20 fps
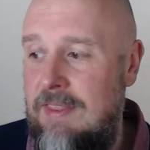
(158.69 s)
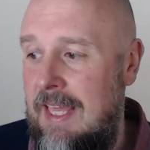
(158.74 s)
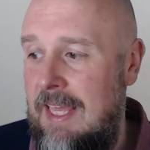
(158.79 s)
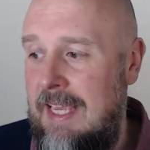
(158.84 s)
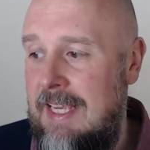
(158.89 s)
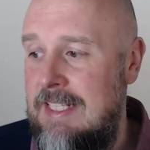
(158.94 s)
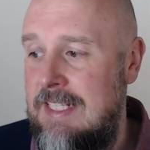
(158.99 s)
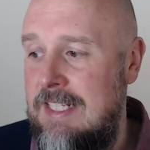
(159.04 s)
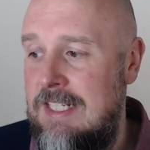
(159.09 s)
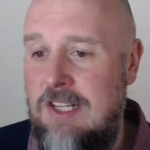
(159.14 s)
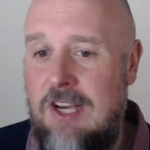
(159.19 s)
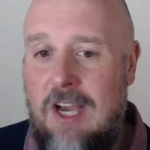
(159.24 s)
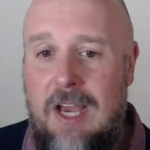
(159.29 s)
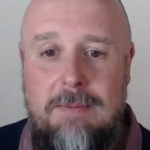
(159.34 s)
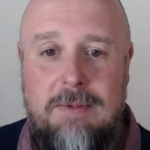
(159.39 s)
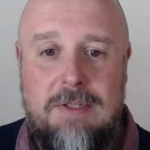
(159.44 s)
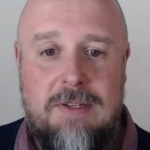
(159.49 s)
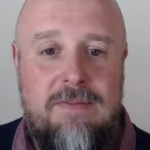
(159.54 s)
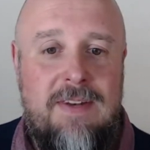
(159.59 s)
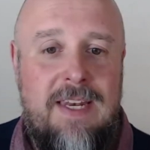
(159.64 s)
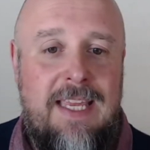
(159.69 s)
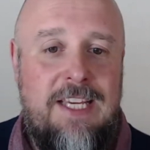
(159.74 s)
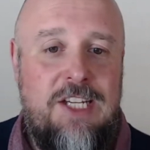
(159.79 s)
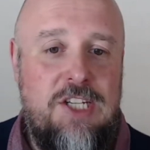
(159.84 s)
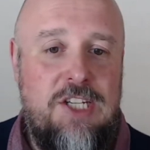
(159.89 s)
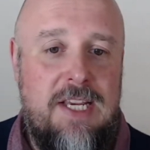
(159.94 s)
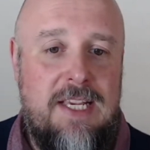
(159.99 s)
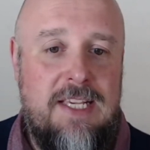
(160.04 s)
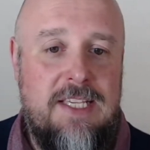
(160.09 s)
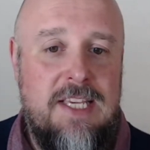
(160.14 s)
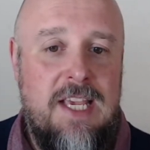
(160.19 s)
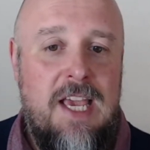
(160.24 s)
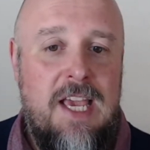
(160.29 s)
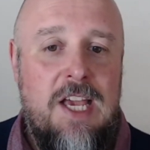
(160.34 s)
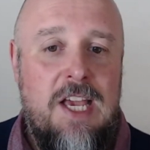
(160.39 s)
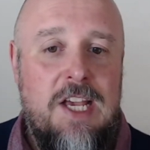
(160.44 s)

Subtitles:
these types of niches.